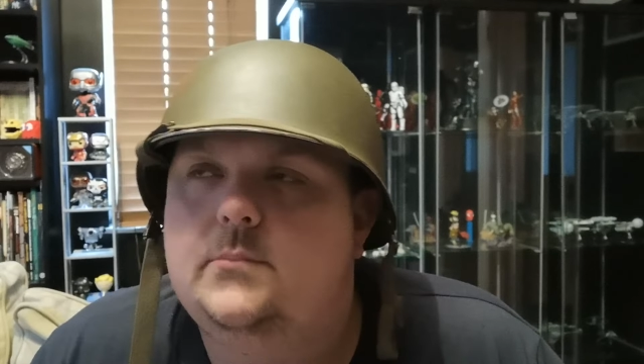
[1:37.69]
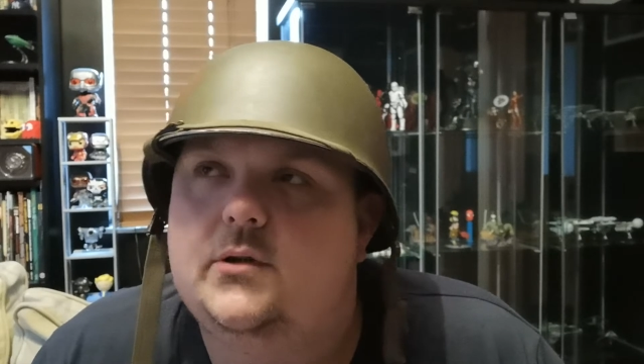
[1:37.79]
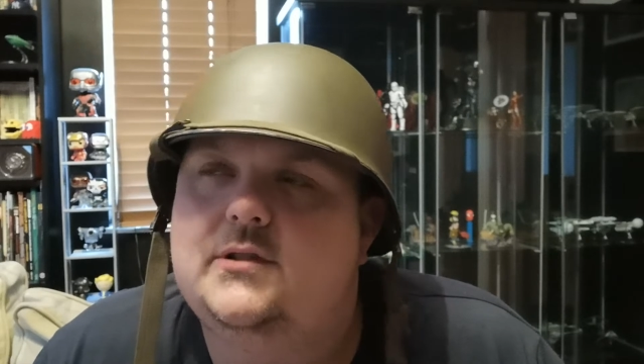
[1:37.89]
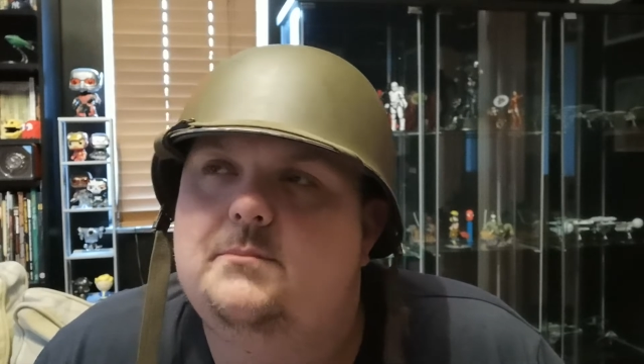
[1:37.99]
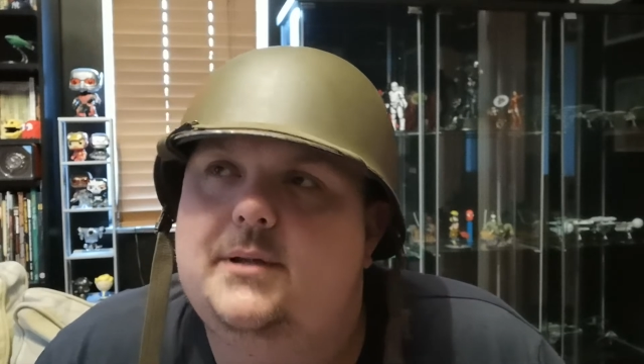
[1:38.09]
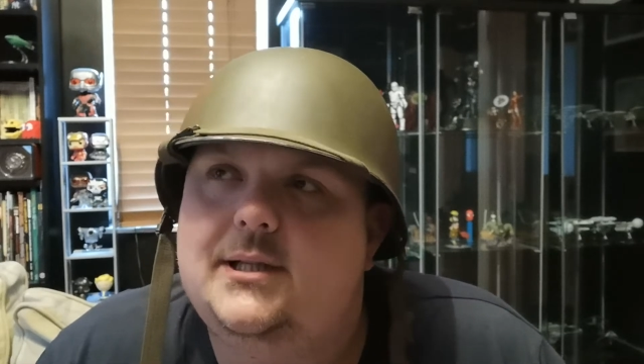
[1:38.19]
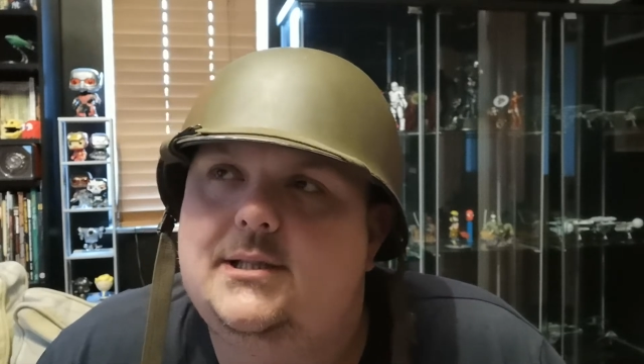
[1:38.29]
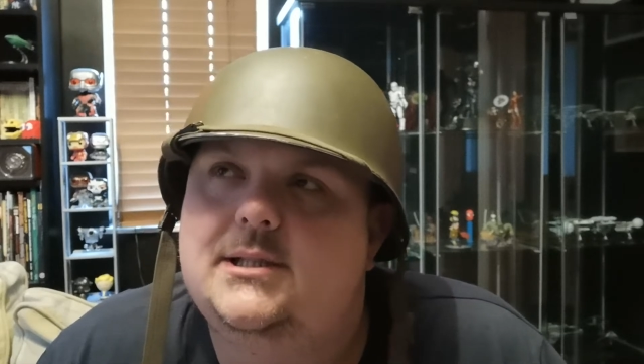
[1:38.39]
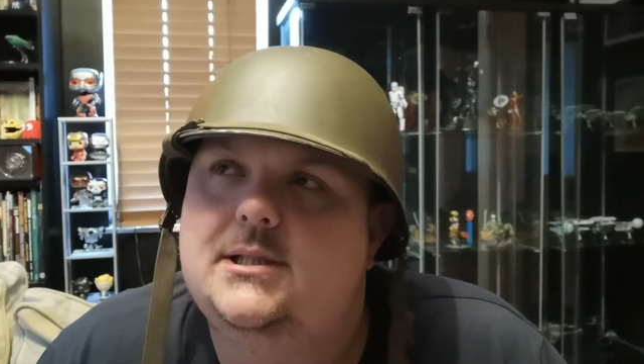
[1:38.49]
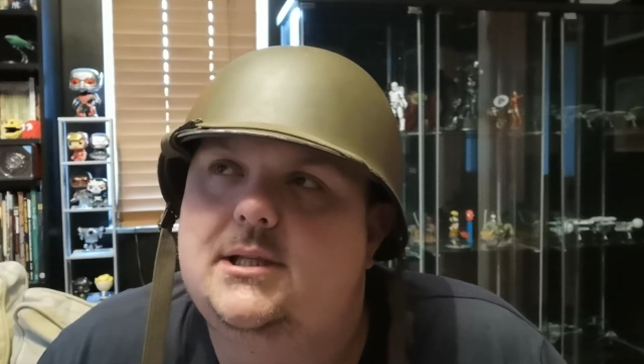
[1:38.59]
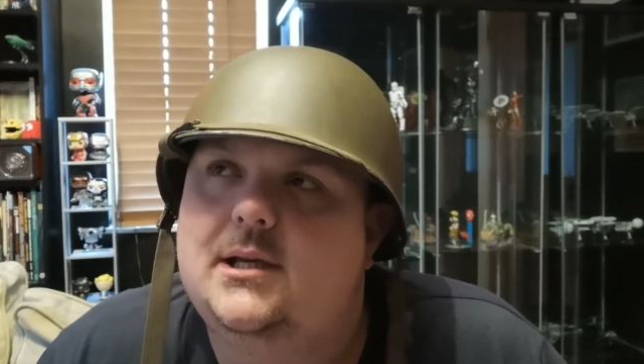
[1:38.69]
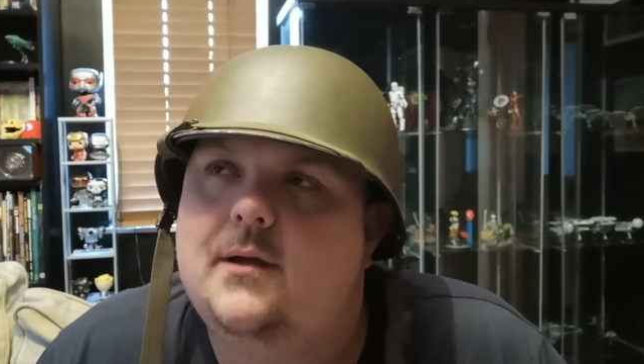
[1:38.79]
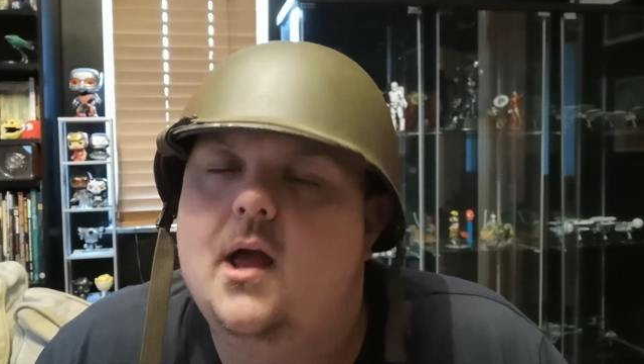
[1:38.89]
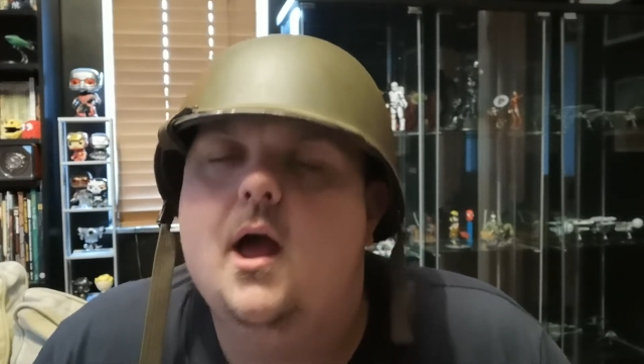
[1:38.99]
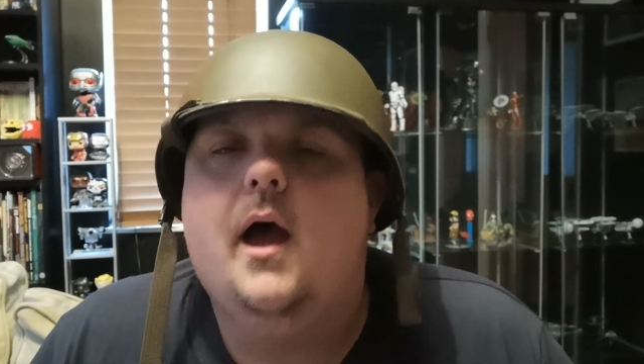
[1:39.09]
Possibilities in gaming.
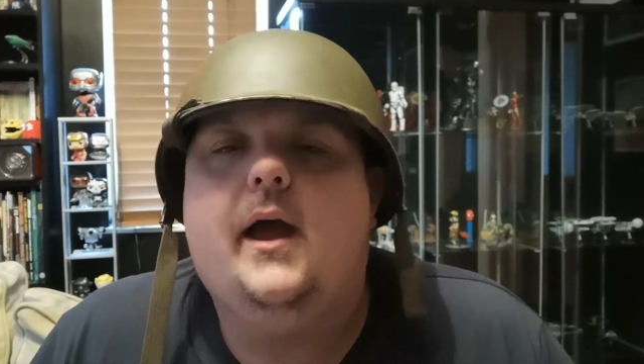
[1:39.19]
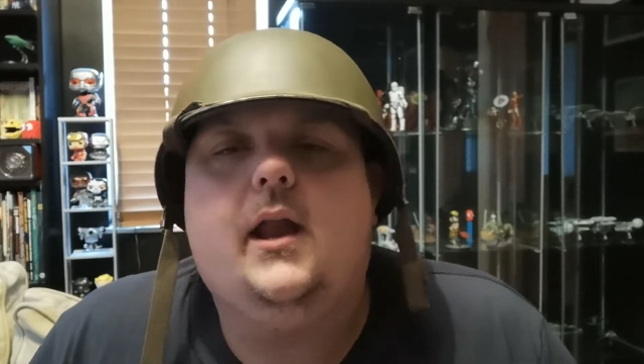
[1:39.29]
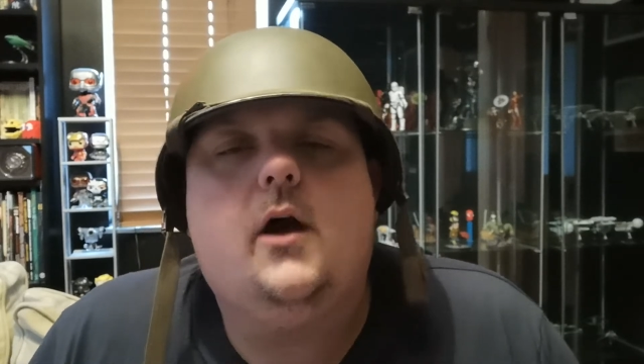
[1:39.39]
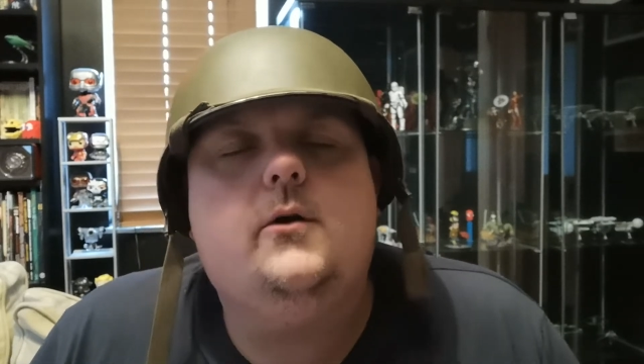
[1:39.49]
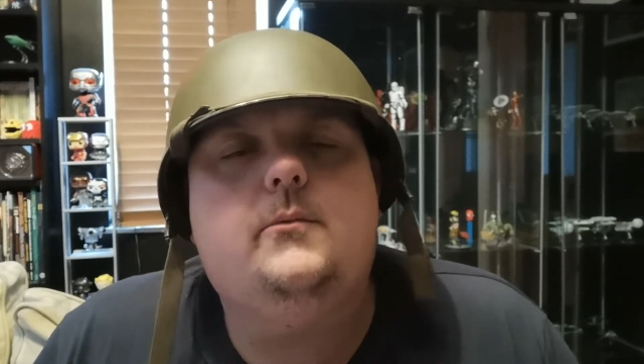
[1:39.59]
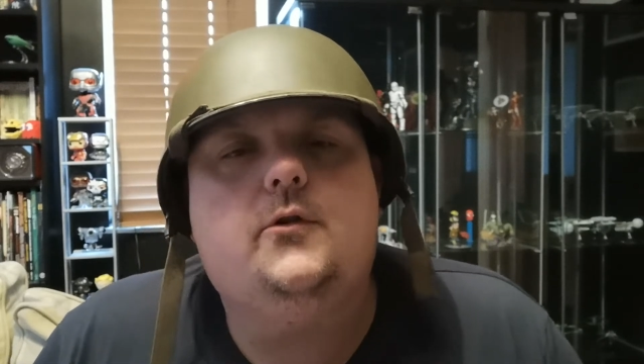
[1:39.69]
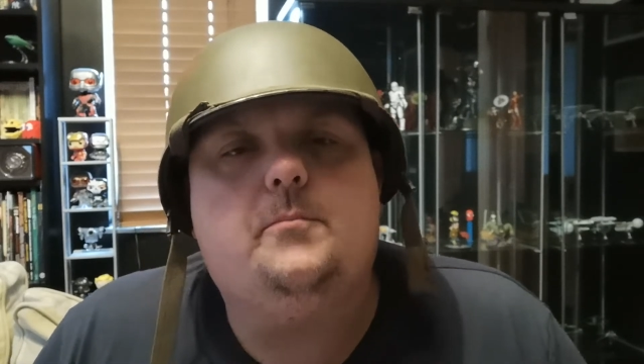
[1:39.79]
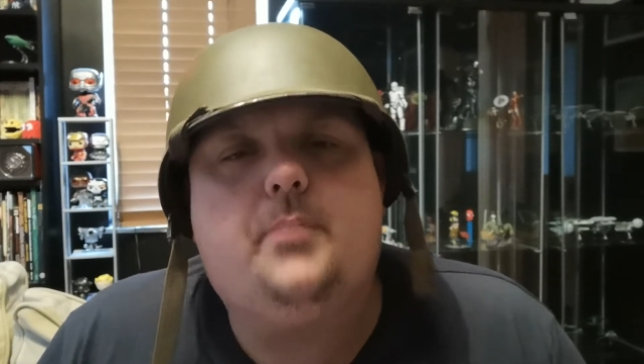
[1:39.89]
It opened up